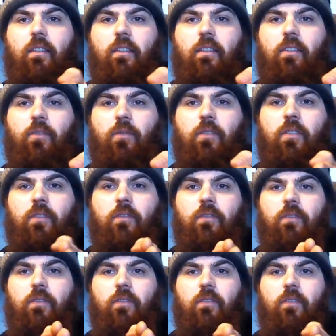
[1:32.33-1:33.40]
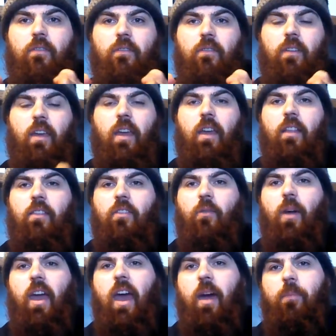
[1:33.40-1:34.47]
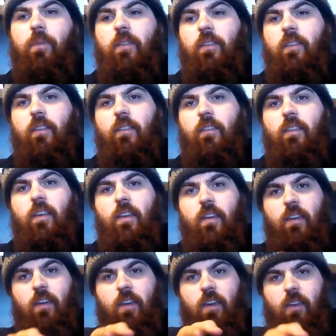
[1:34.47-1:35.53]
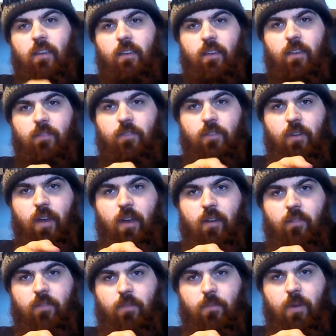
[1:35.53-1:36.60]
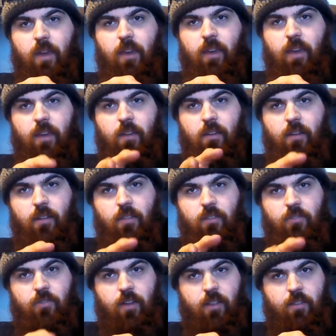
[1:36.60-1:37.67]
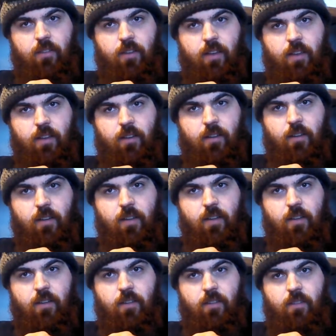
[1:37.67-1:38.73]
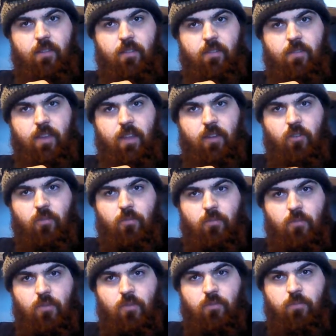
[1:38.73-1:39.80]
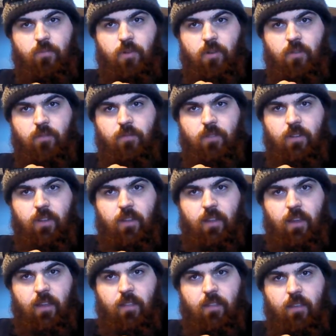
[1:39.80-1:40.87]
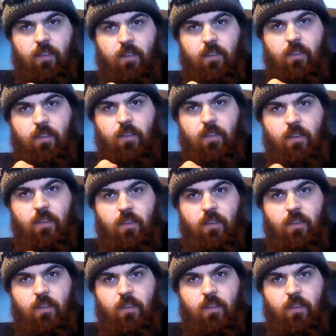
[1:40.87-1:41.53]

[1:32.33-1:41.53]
sort of. And so what happens is, if you have the bike here and the trailer here, they don't move perfectly like this.